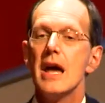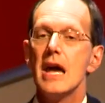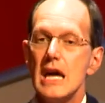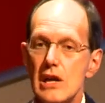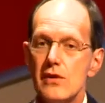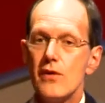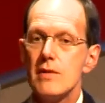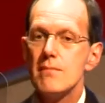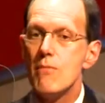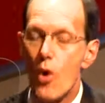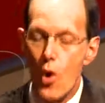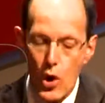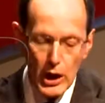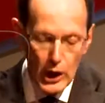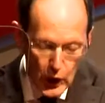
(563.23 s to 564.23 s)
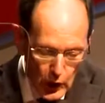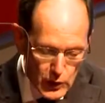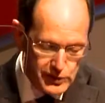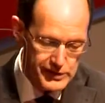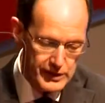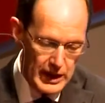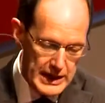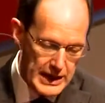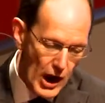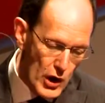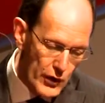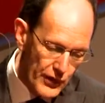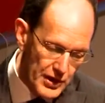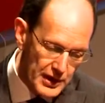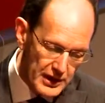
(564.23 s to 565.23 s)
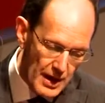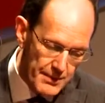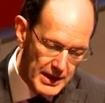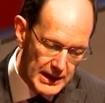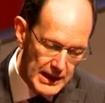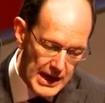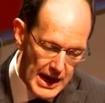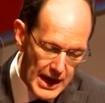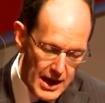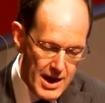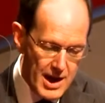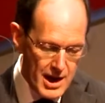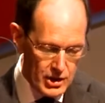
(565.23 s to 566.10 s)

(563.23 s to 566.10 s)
even more closely over the coming year